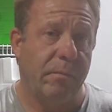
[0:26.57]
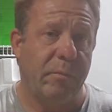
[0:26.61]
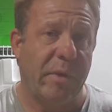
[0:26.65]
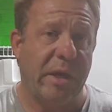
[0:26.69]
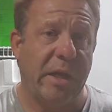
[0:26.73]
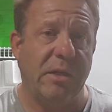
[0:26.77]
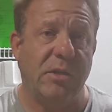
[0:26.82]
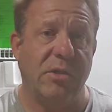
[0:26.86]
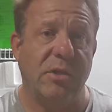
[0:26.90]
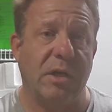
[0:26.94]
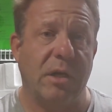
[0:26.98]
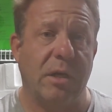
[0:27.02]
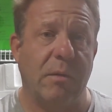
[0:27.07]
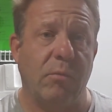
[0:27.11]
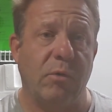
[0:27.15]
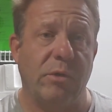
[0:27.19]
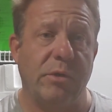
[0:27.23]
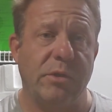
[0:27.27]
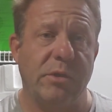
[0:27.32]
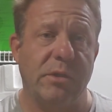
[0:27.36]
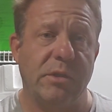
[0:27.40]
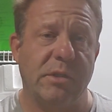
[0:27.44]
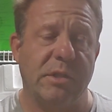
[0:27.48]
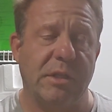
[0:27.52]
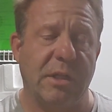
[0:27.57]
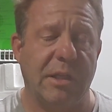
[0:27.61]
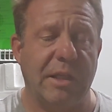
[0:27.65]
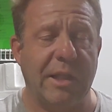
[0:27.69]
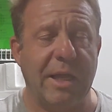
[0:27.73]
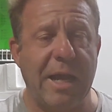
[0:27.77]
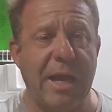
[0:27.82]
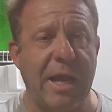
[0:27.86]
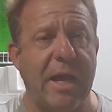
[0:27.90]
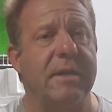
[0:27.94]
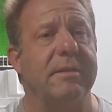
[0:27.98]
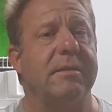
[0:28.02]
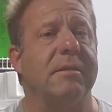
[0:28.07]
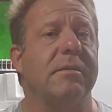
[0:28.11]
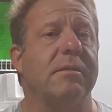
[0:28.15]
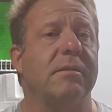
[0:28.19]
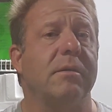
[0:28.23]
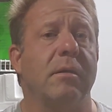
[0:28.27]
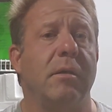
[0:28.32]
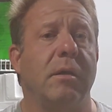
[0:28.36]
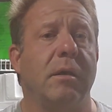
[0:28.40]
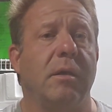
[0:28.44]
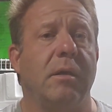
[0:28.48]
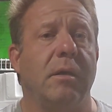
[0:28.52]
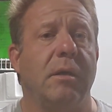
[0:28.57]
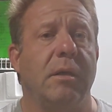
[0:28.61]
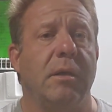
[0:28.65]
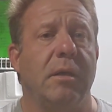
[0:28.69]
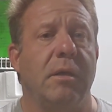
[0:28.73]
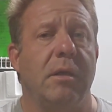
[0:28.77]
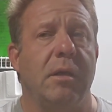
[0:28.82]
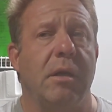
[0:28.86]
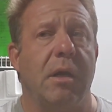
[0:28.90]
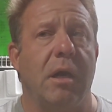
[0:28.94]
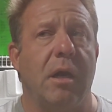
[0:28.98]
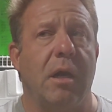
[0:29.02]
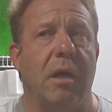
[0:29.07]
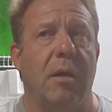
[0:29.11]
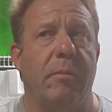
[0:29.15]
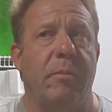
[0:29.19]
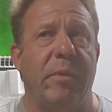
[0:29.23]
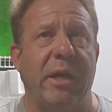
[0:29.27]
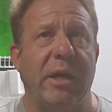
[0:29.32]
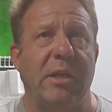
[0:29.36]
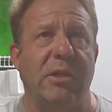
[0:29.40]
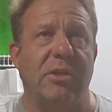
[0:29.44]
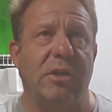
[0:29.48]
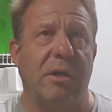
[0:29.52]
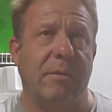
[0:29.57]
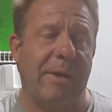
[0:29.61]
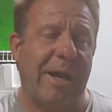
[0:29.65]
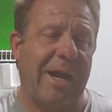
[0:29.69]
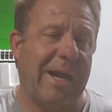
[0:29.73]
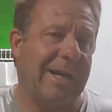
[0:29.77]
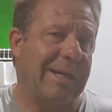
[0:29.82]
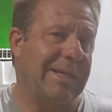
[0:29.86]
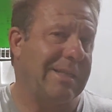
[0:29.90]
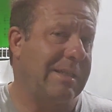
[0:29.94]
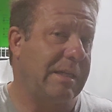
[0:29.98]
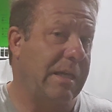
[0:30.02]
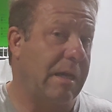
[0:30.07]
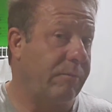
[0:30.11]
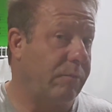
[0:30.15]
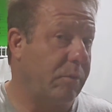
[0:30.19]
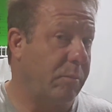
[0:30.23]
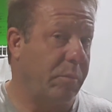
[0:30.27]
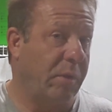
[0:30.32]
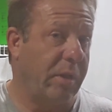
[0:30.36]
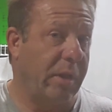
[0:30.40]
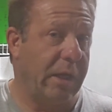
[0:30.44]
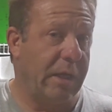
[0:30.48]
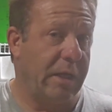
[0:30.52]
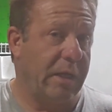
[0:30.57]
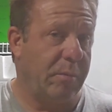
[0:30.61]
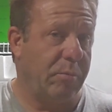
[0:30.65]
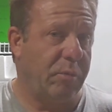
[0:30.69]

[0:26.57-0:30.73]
paint job, which is the last paint job Agassi ever played.